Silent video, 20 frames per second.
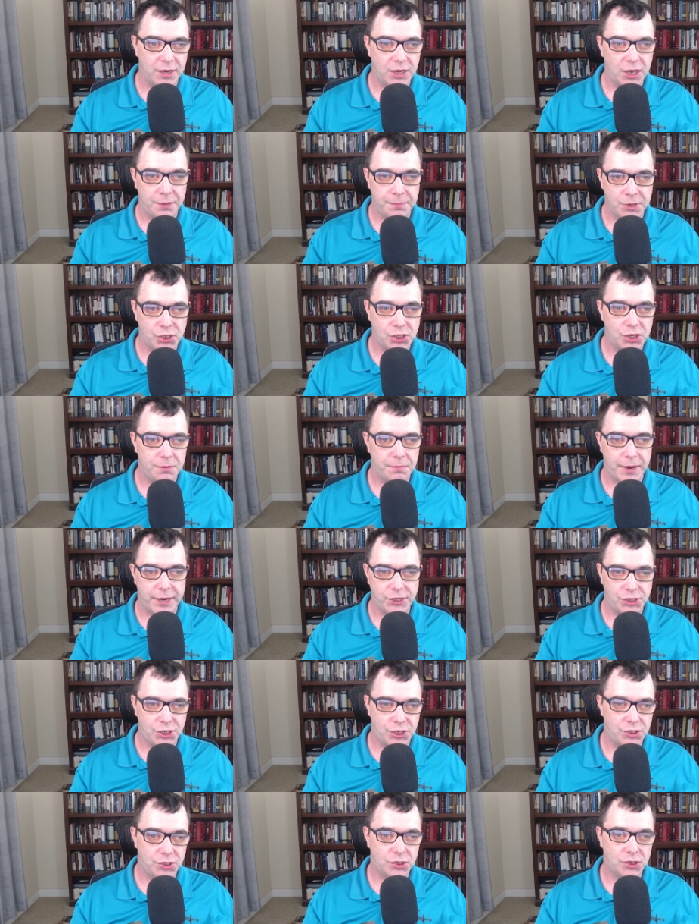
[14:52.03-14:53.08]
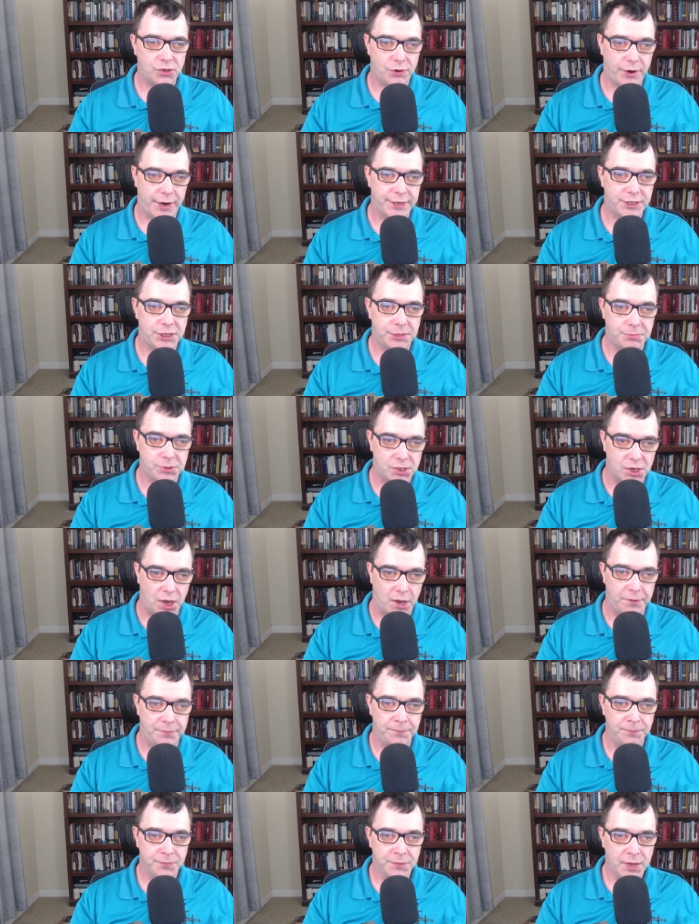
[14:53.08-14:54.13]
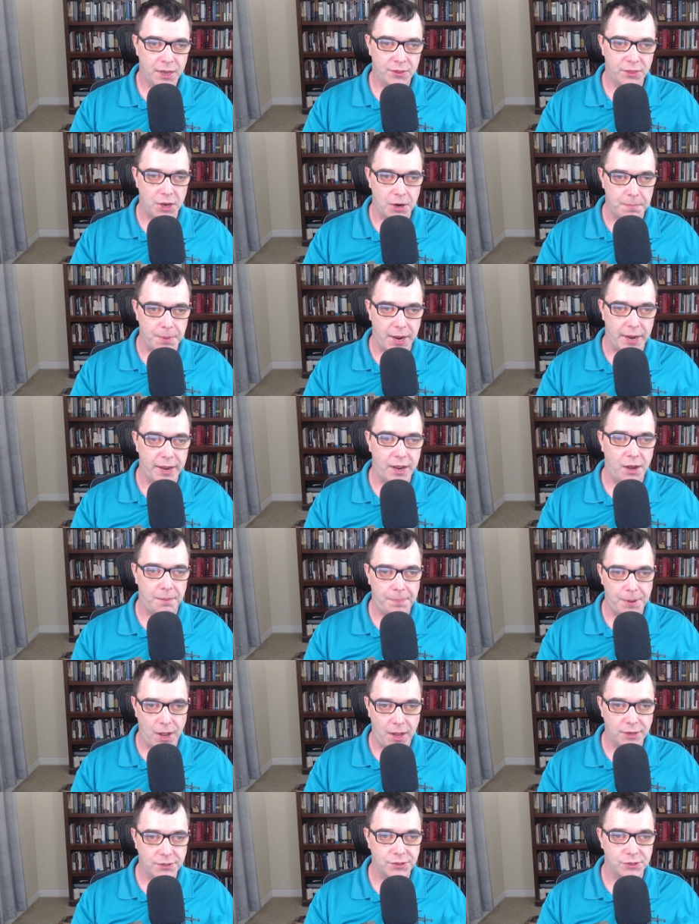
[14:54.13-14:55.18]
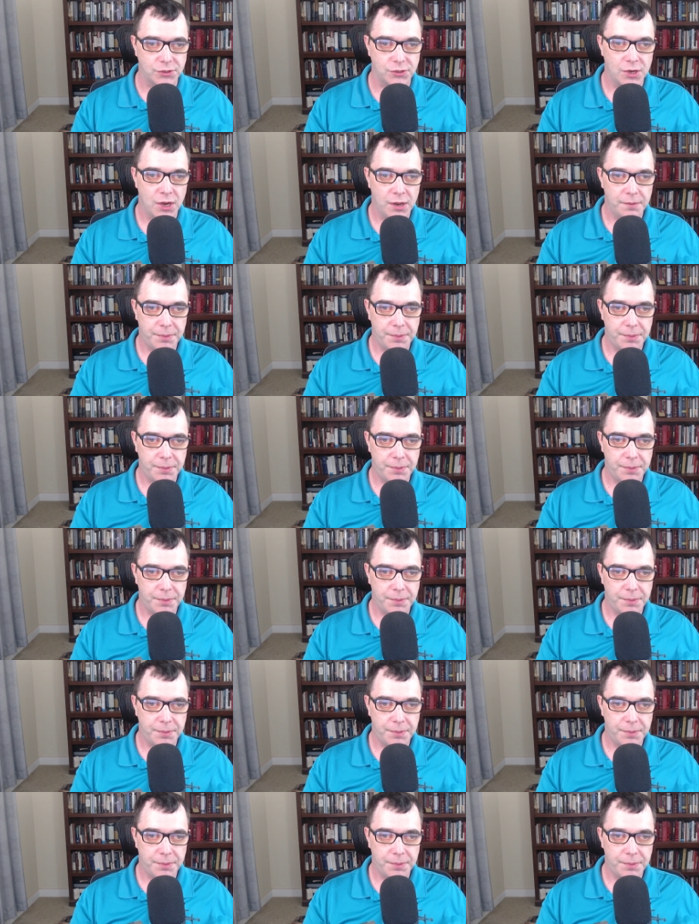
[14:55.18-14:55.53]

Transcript: commissioned by Jesus Christ himself, and thereby apostles.